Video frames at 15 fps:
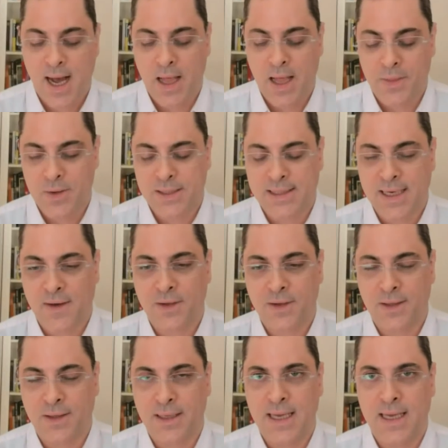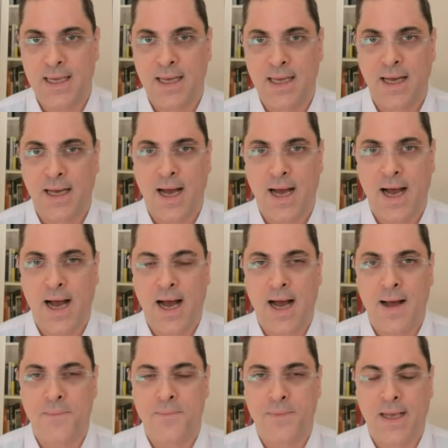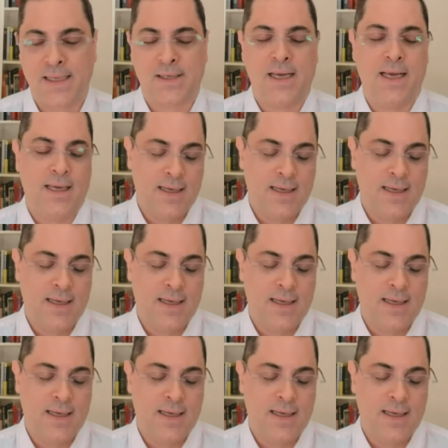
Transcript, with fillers: uh, there is definitely um, it's